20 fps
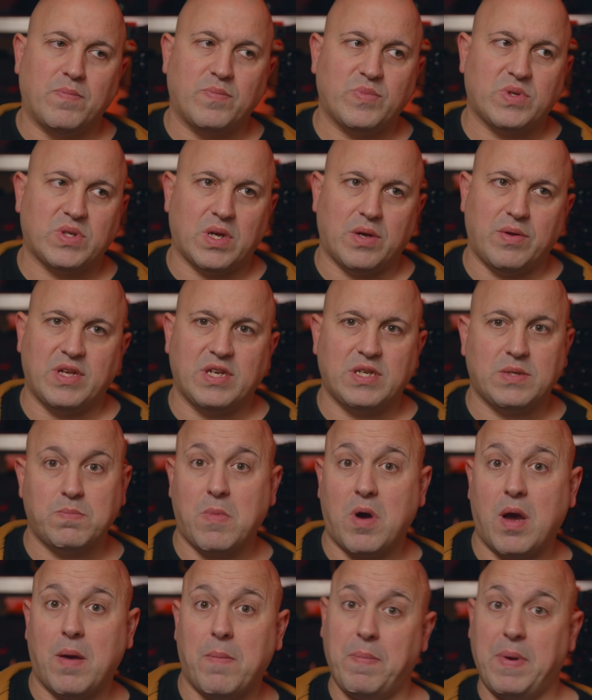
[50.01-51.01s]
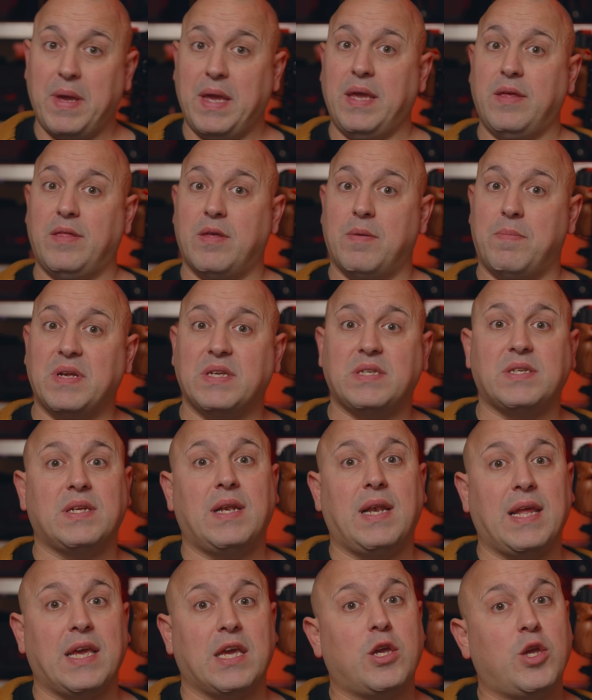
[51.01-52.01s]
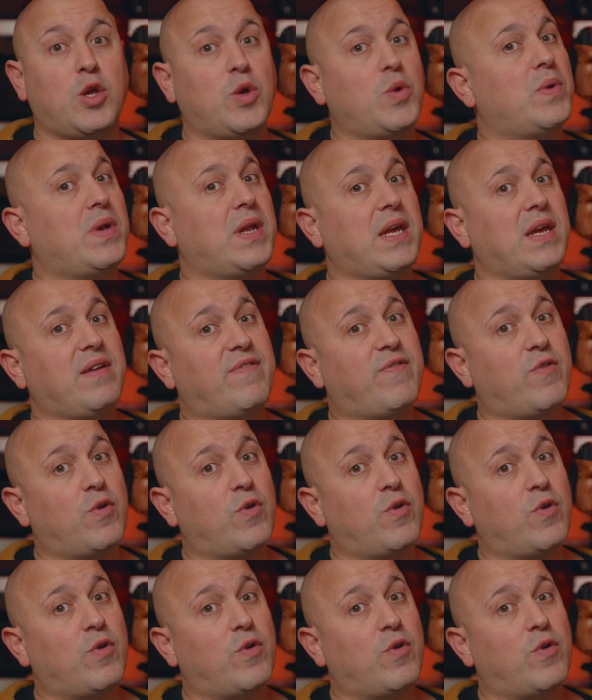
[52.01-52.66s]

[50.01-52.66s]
So this might be the missing link you need